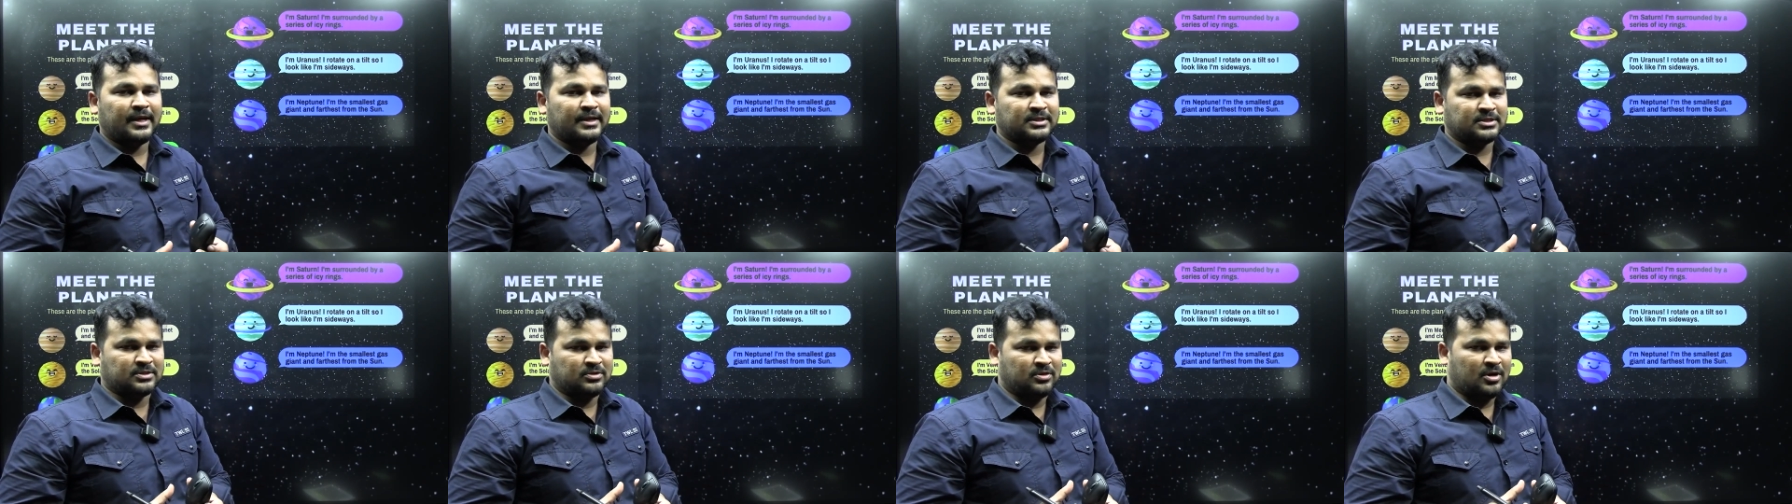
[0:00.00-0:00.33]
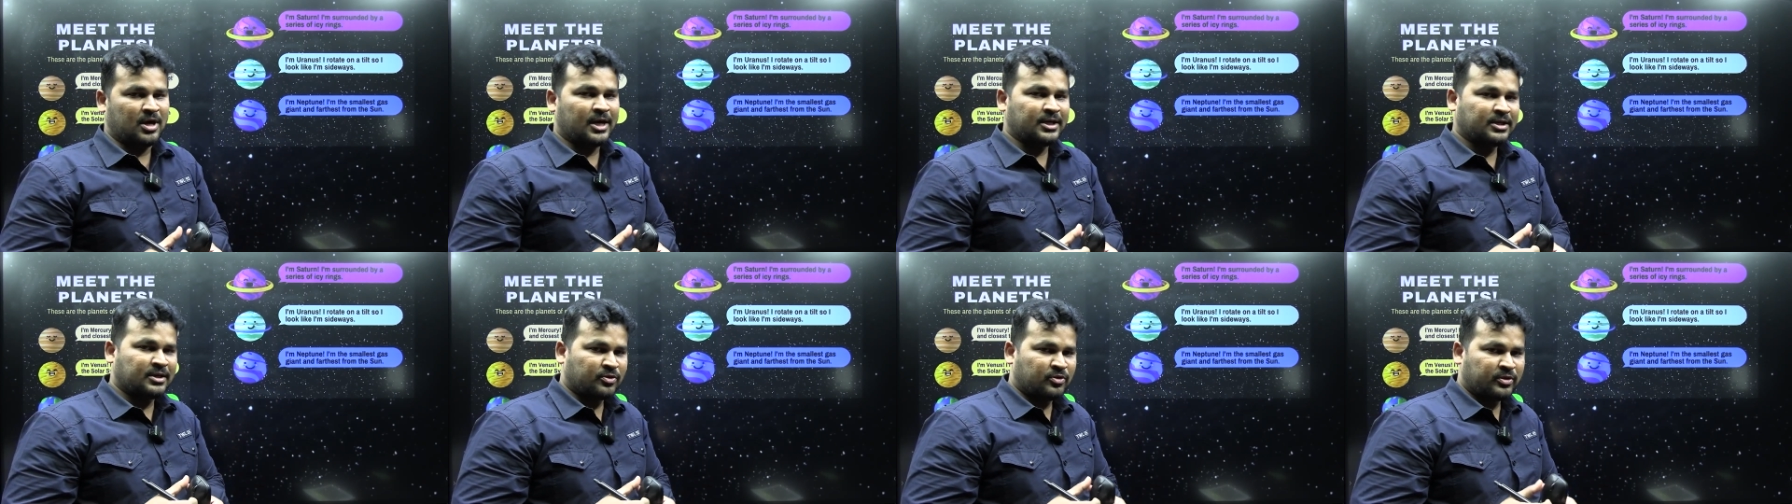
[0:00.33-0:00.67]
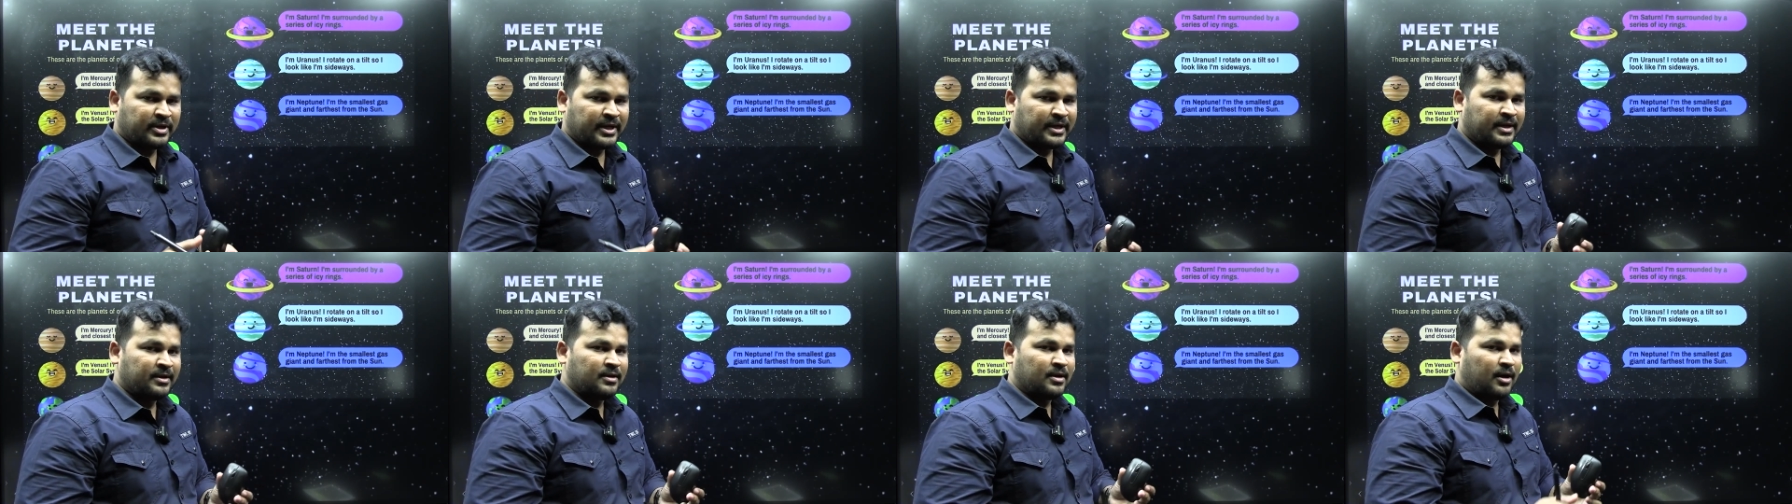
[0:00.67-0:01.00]
is not
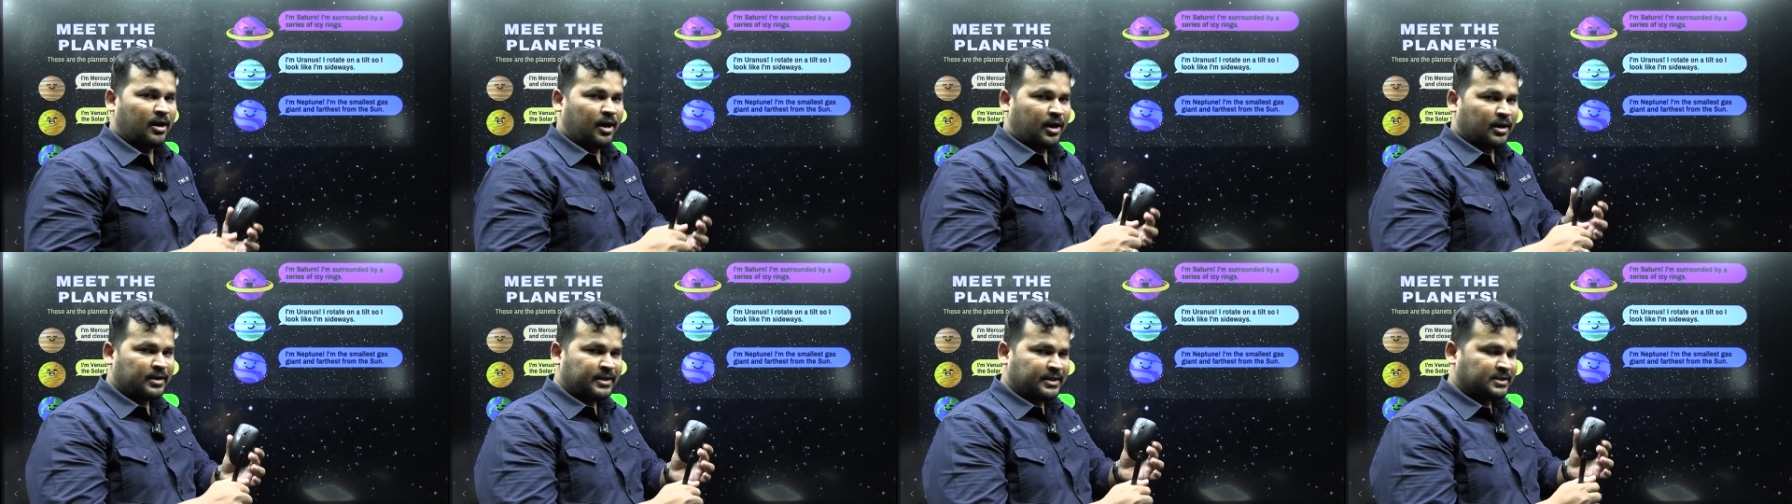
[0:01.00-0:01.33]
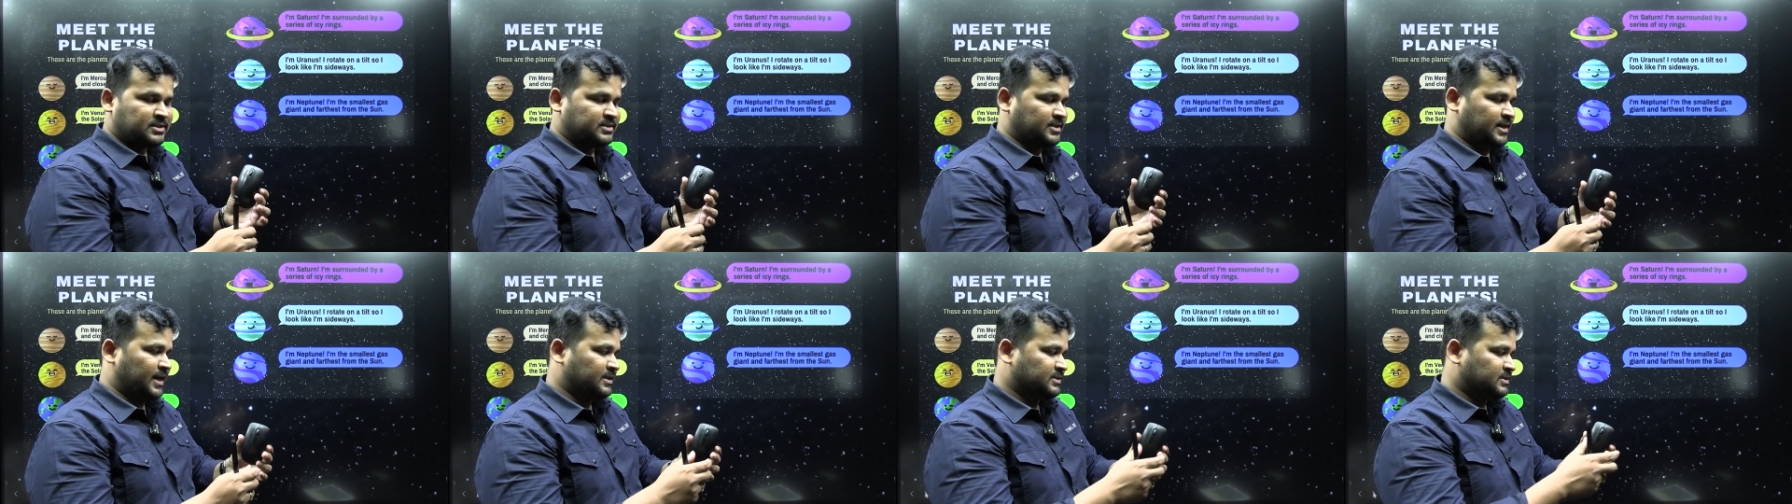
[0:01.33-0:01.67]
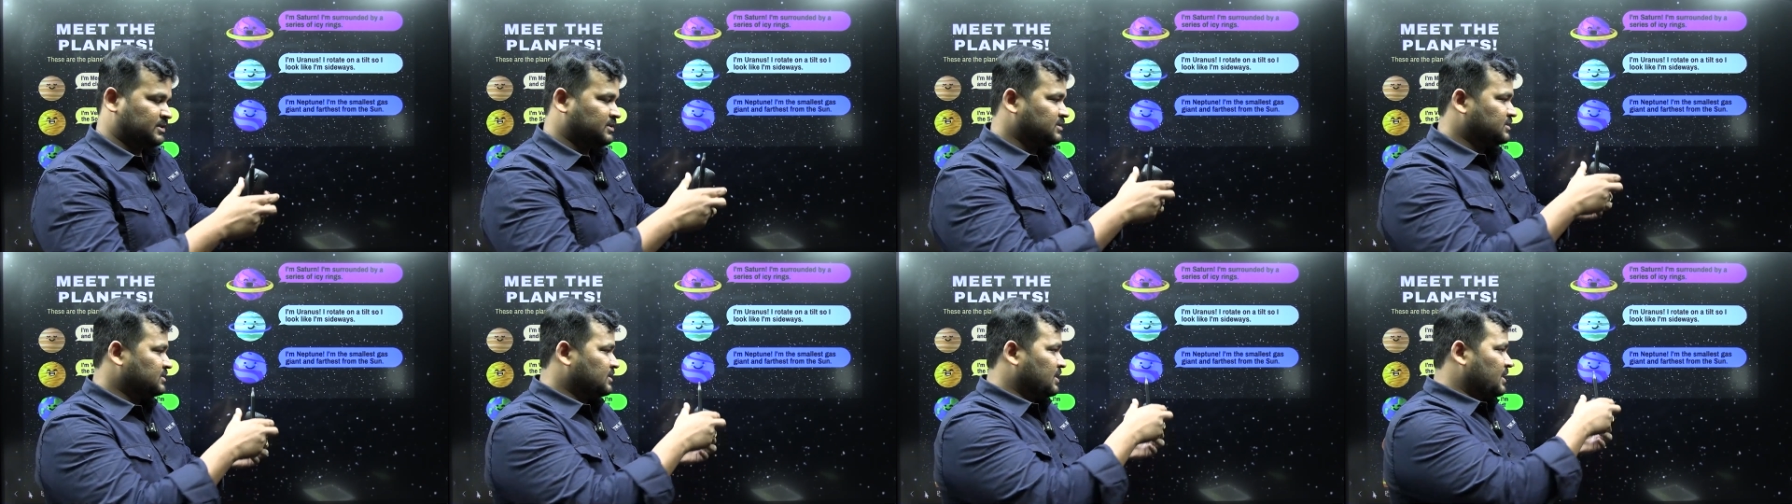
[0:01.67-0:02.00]
rotating on its
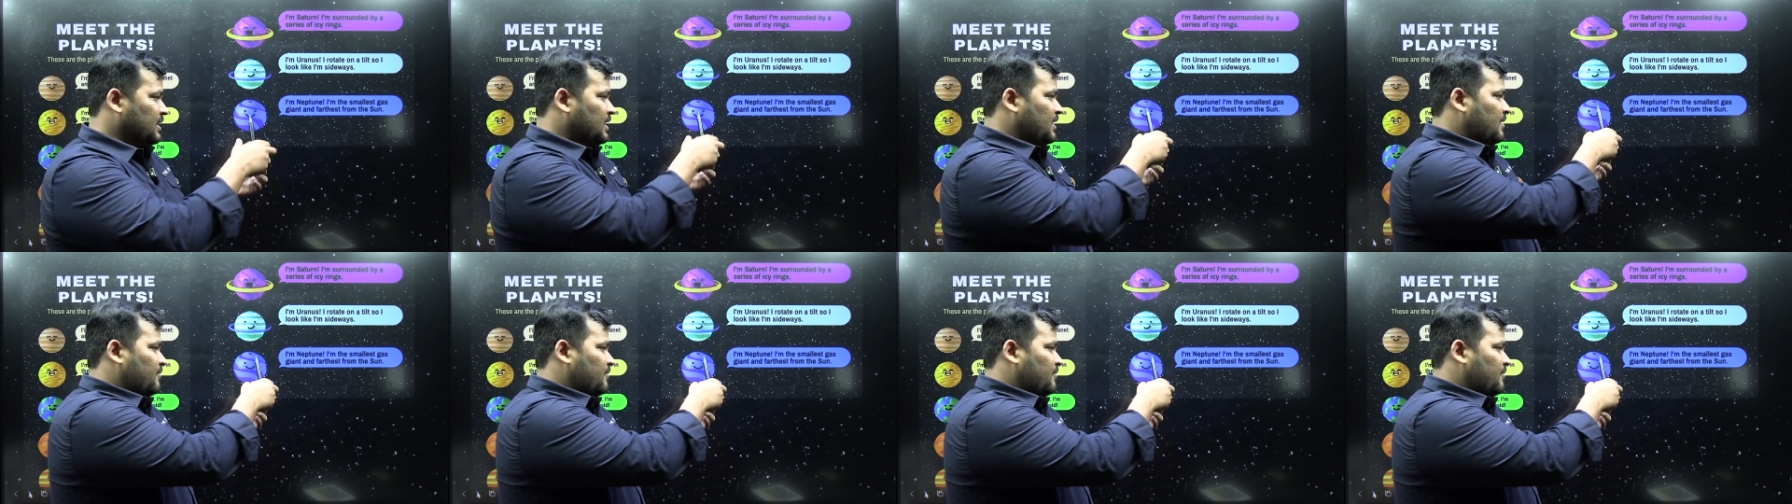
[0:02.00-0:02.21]
axis,